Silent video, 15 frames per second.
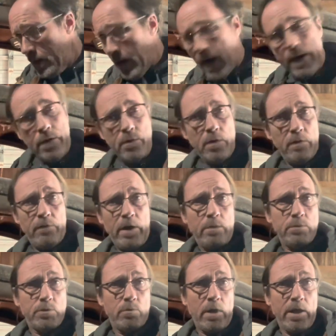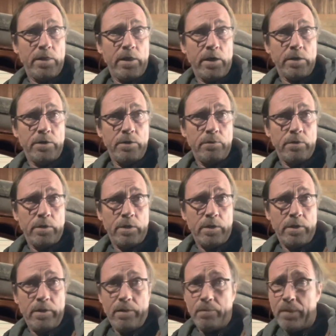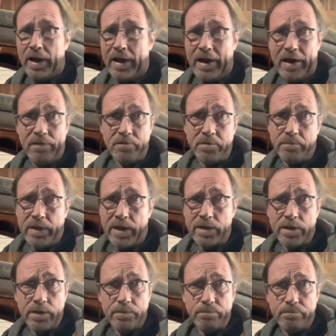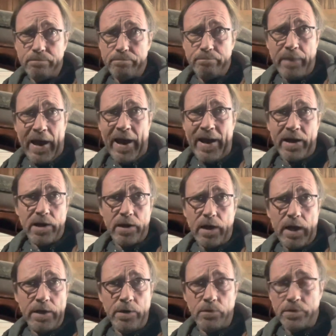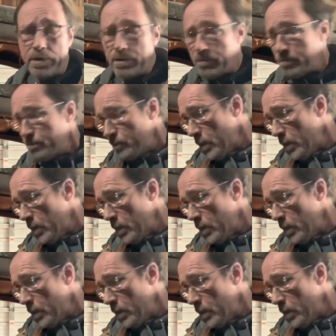I don't know if that was the right thing to do or not. Might have to bend it back, I don't know.